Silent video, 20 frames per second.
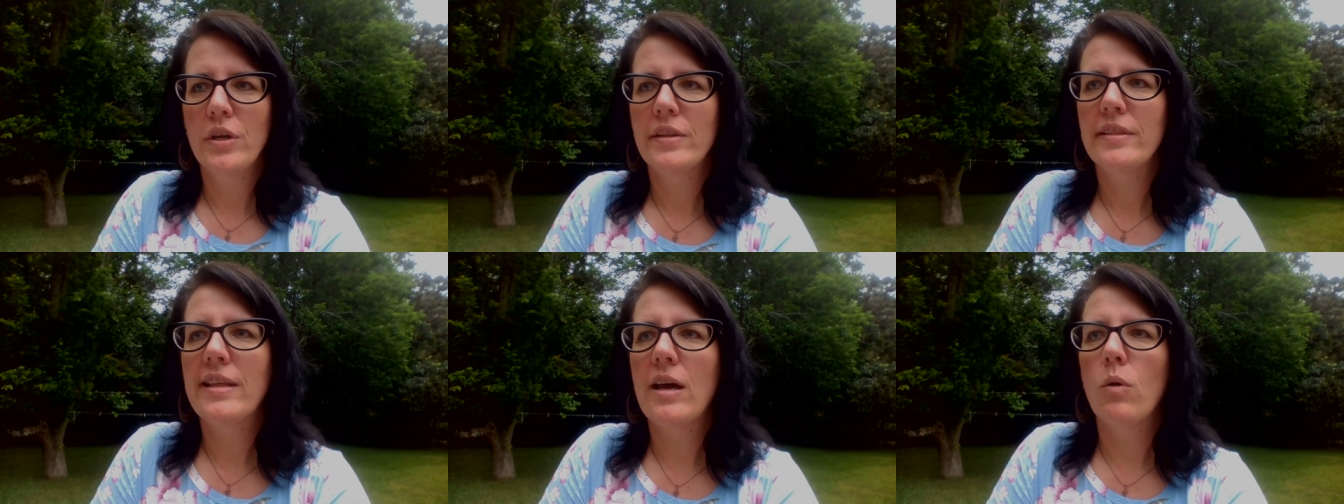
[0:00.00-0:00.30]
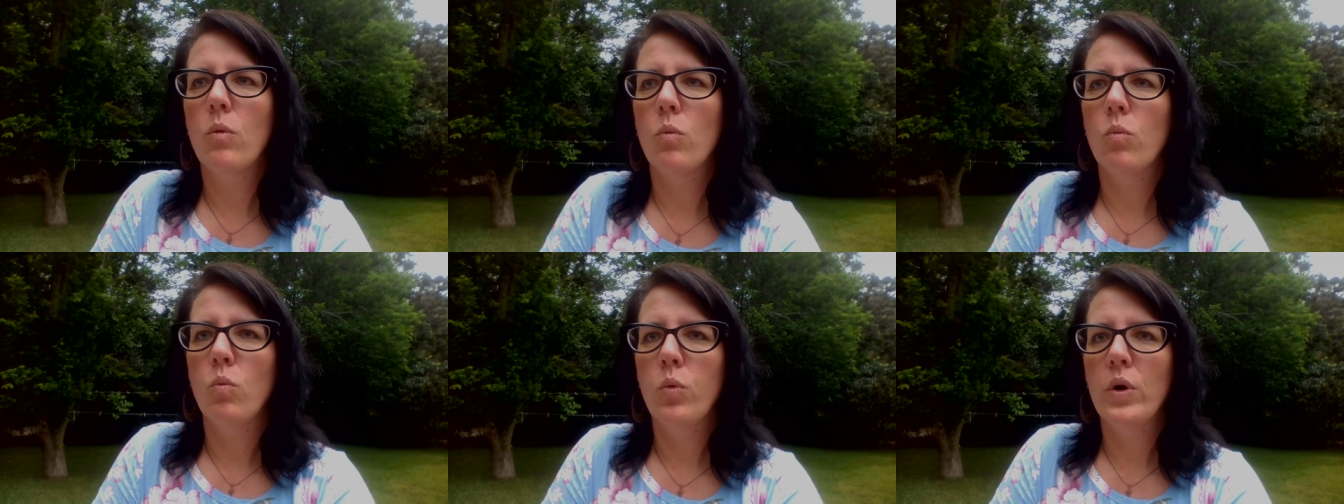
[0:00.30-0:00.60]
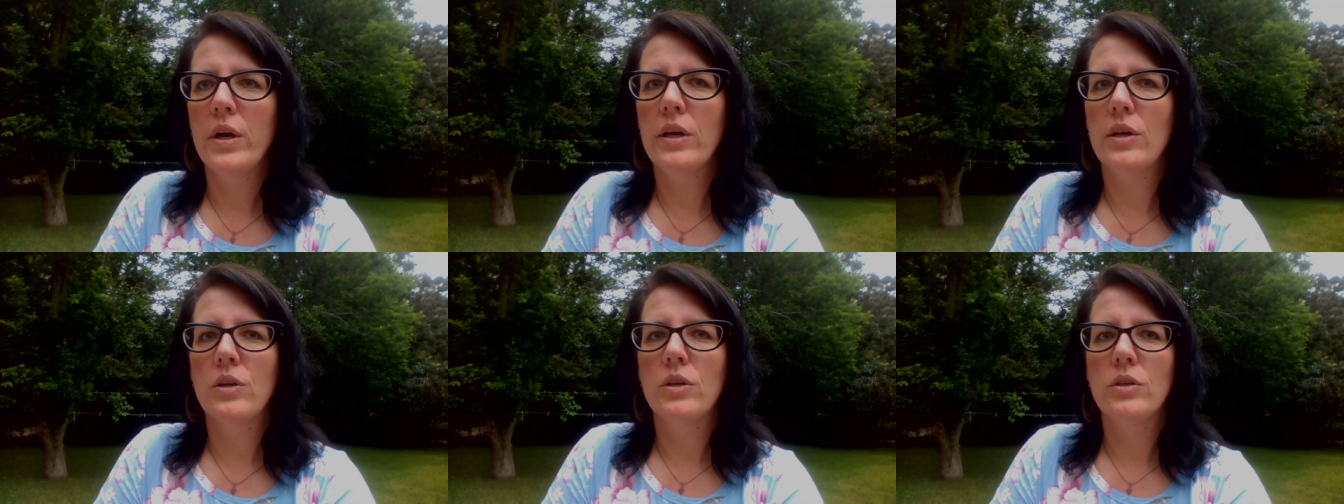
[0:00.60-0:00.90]
that
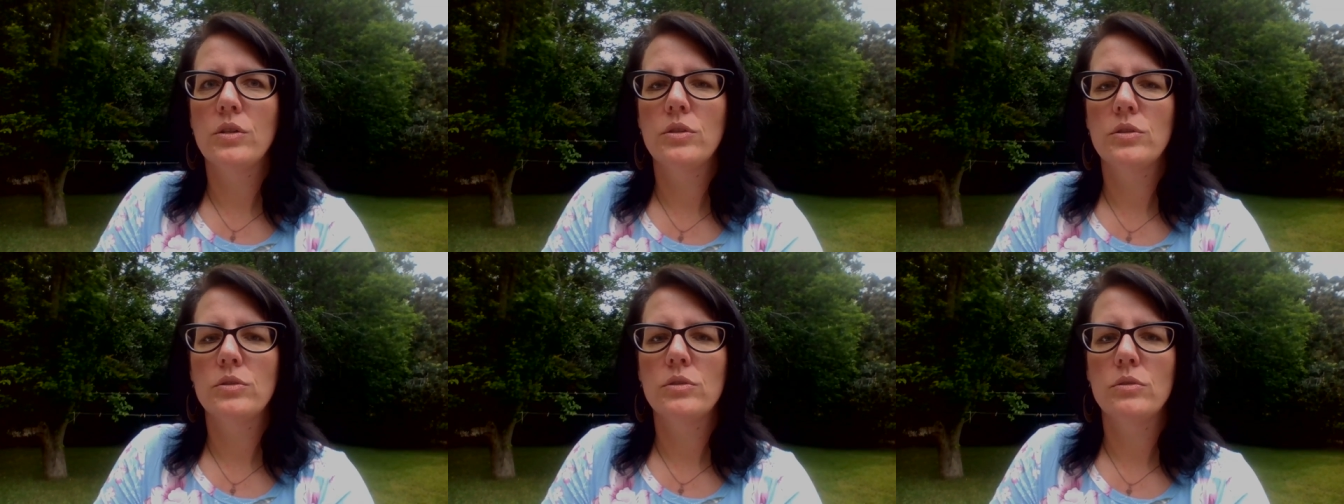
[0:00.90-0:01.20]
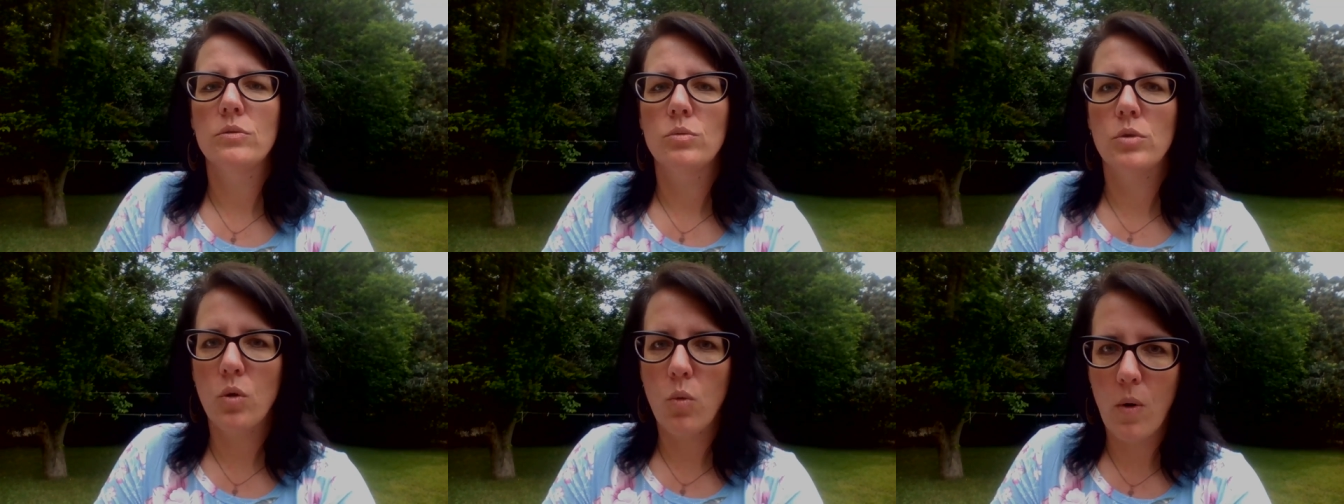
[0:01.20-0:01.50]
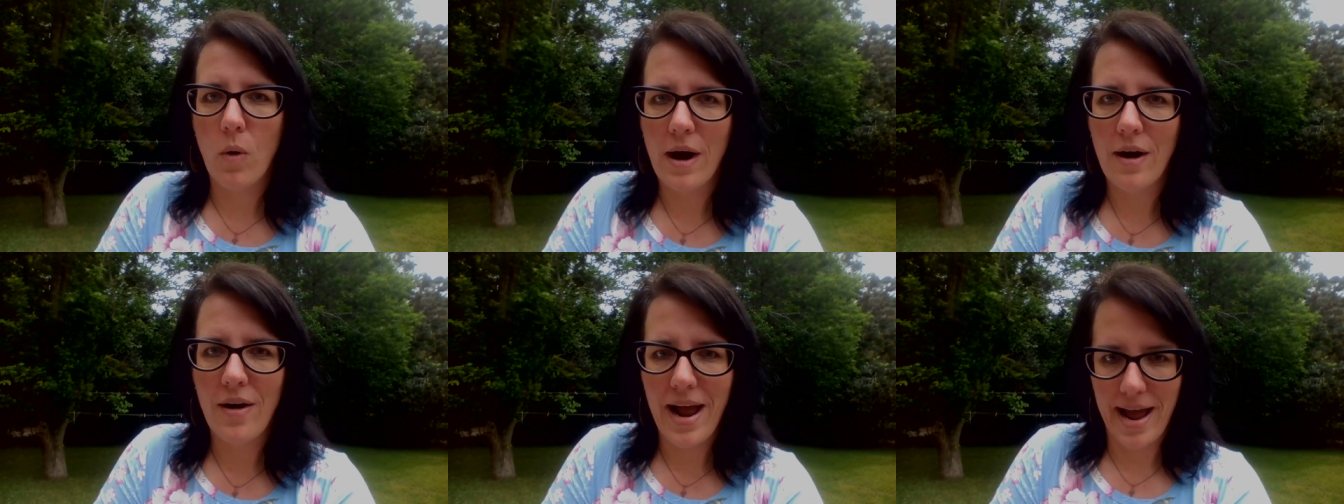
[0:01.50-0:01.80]
will
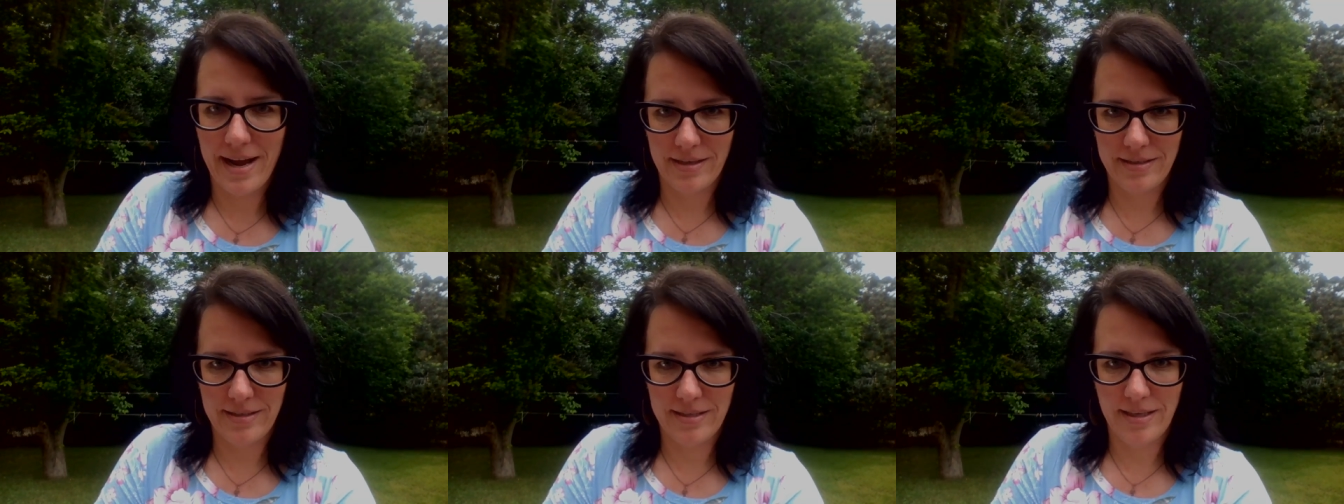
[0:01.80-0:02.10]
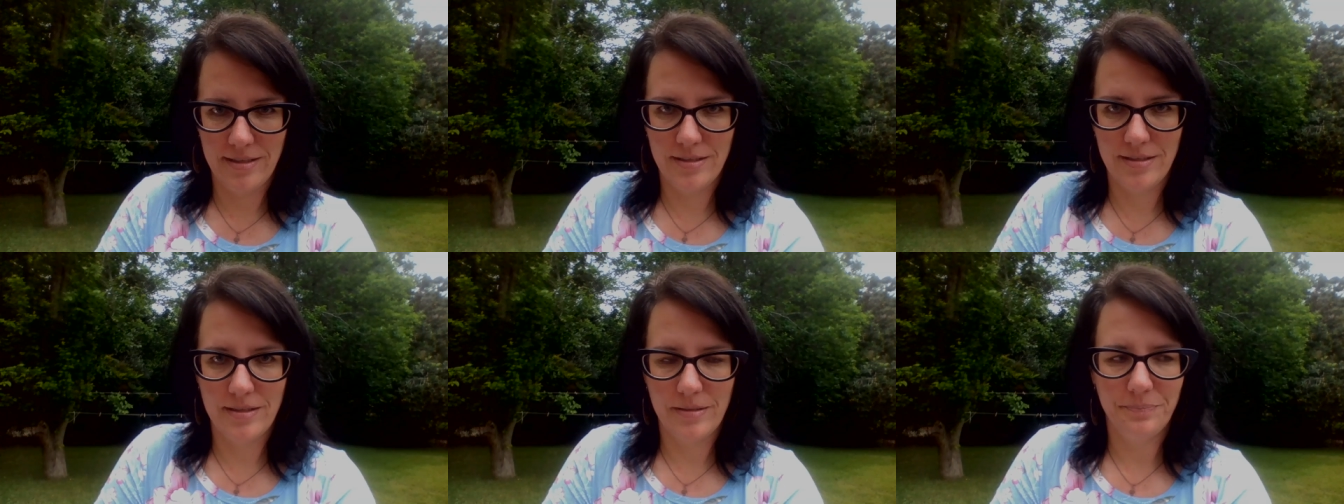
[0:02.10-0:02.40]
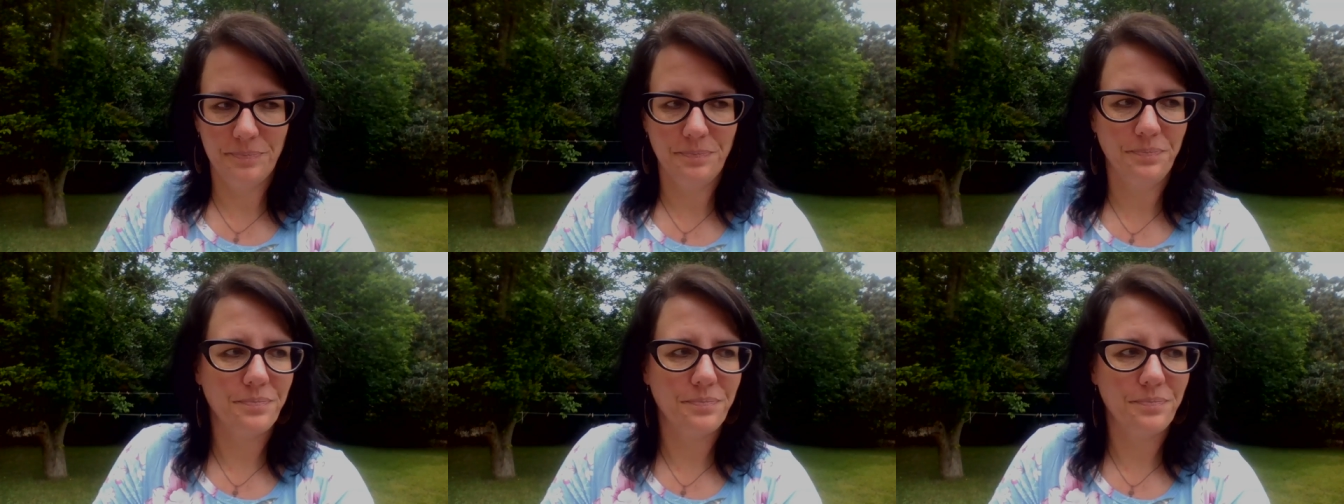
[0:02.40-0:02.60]
require accents.